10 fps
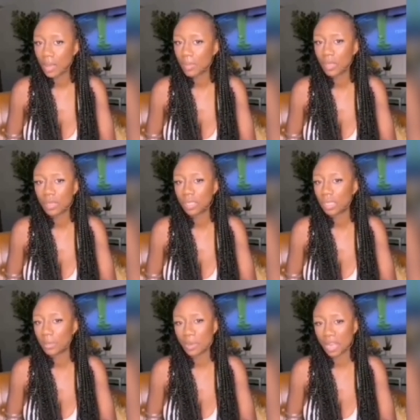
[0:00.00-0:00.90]
I'm not going
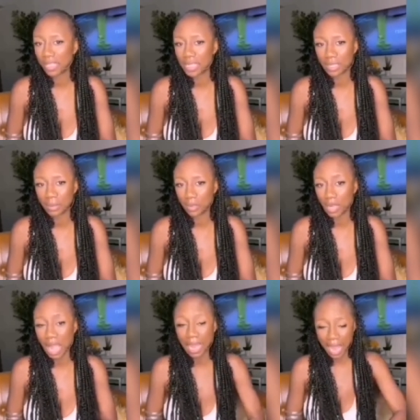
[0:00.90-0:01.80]
to keep quiet
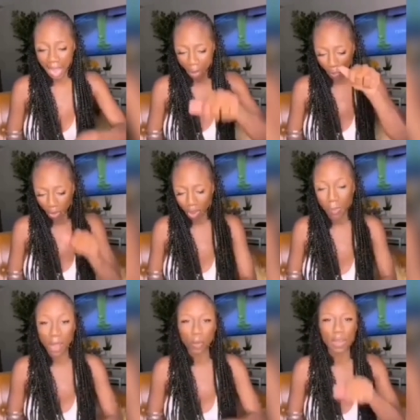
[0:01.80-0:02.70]
anymore. And I will
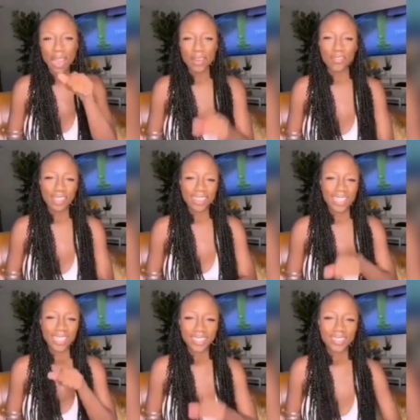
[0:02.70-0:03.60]
come out with
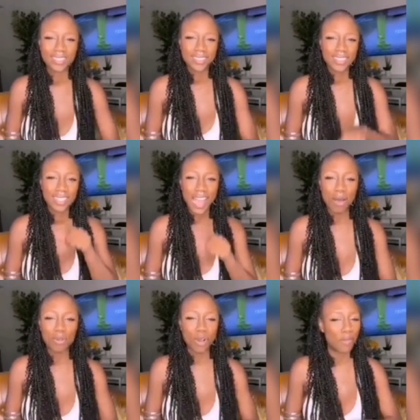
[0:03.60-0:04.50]
everything.
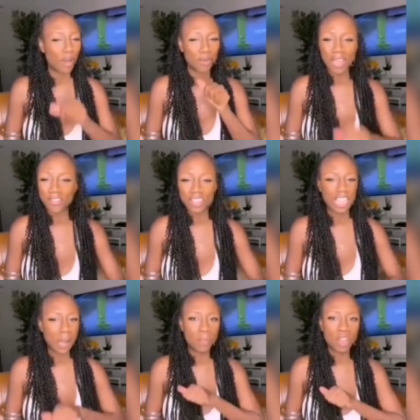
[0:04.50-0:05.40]

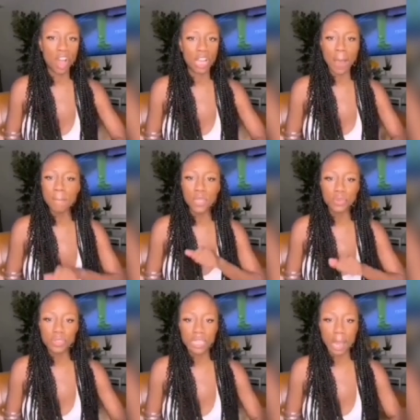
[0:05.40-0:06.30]
I'm no longer
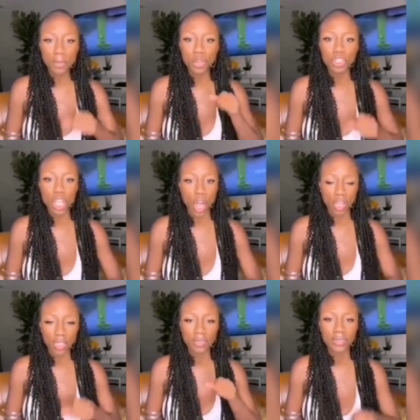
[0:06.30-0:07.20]
mute. I'm
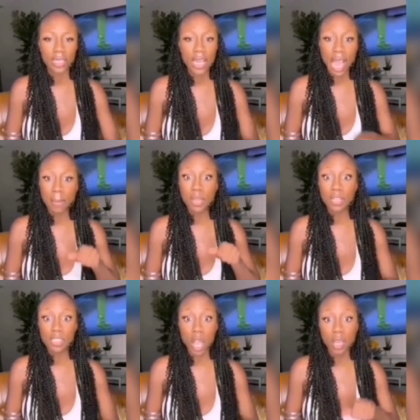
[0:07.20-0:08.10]
going
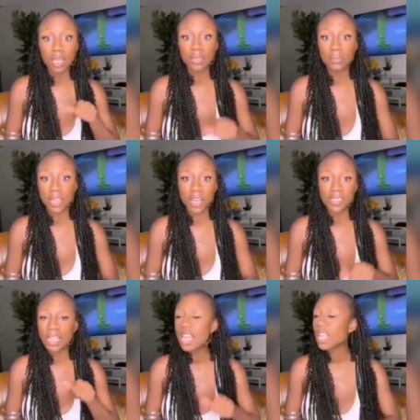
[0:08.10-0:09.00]
to talk, yes.
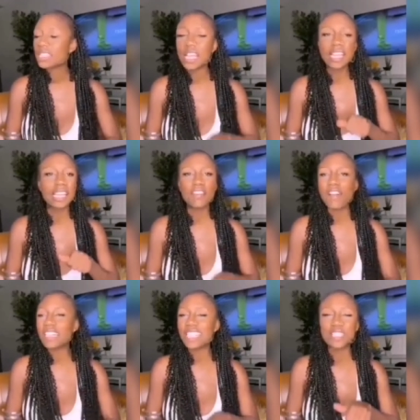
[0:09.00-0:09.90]
Because he's taking
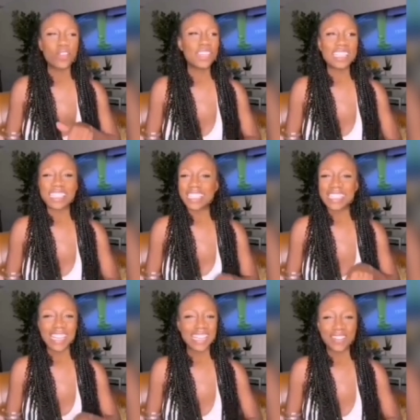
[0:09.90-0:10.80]
advantage of this.
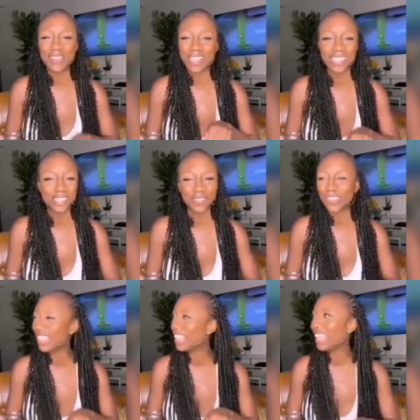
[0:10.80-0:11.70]
He's taking
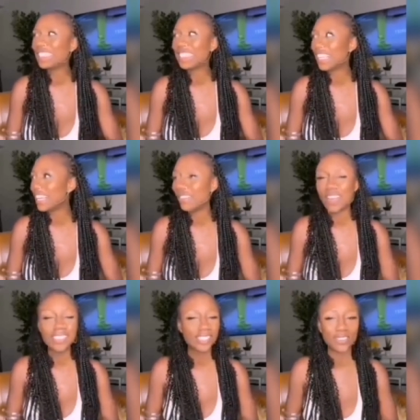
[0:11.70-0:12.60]

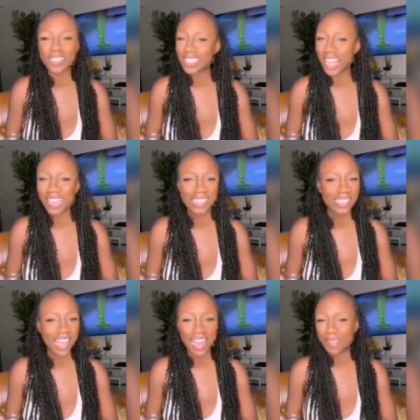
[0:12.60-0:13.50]
advantage of the
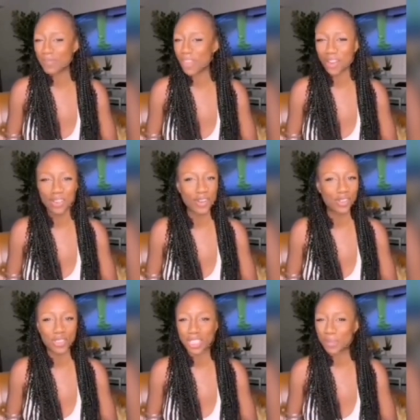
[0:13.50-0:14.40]
silence. And I'm not
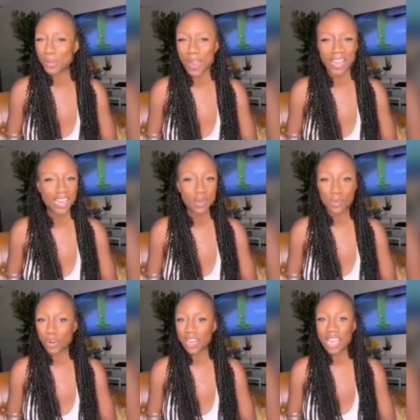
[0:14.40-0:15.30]
going to keep quiet
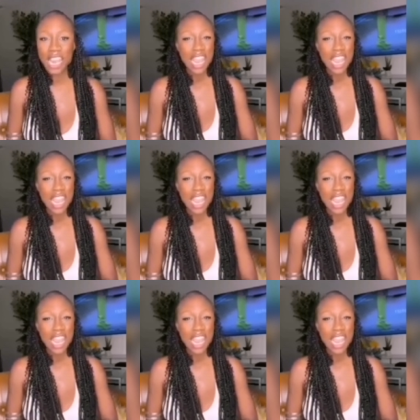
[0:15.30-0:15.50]
anymore.